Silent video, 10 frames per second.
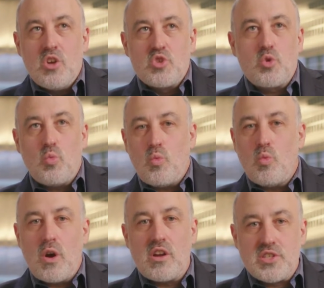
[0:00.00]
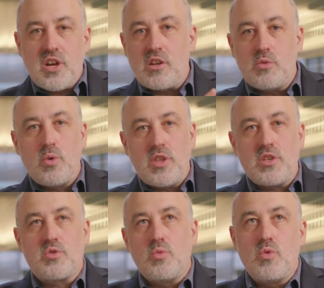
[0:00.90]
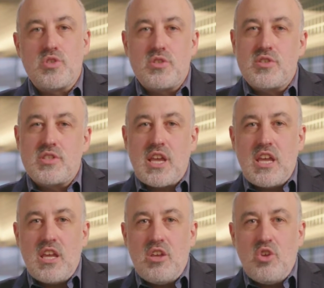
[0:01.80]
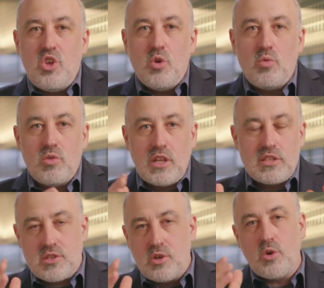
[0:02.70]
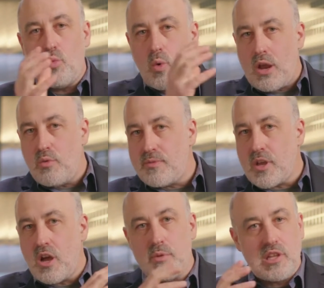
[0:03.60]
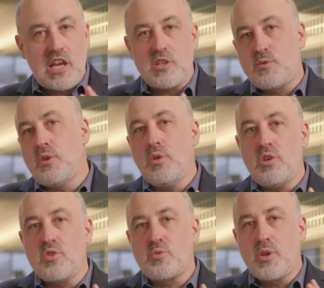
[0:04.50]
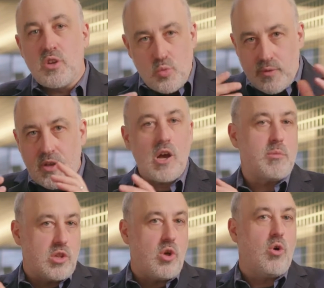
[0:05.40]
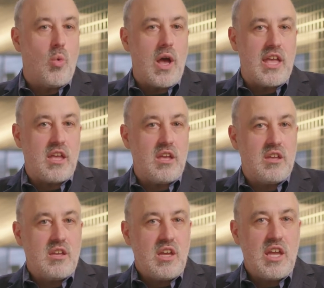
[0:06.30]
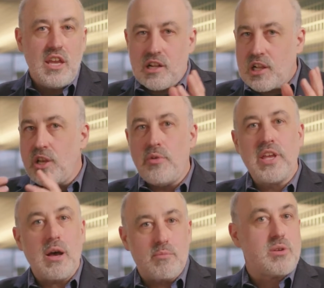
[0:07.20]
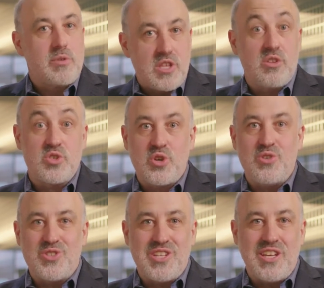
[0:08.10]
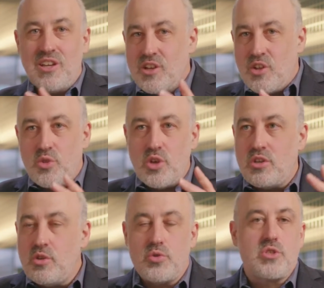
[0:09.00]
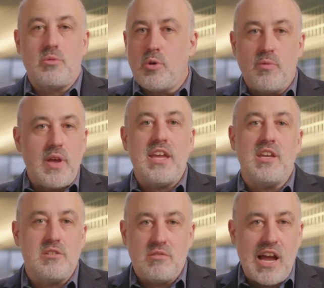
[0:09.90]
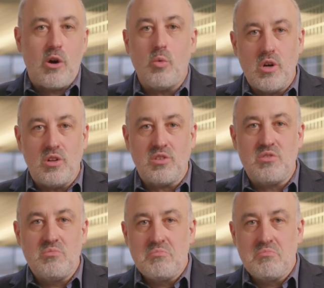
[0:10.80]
So where I started with this was to say, you know, let's look at where we've come in the last few years because we've come a long way in clearing up some of the uncertainty that used to pervade our world.